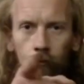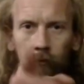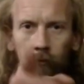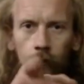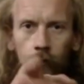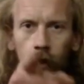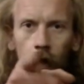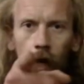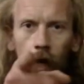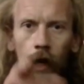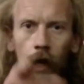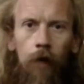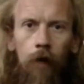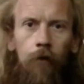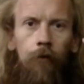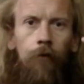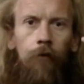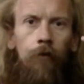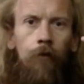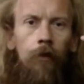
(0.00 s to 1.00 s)
Yeah.
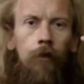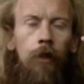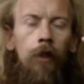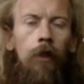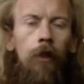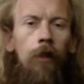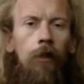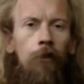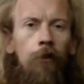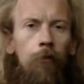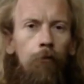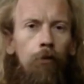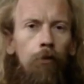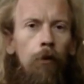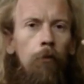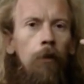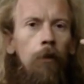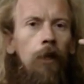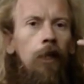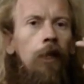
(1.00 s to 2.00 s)
That's
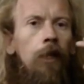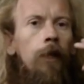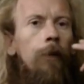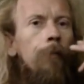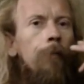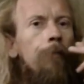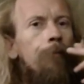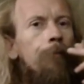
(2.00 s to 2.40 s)
probably it.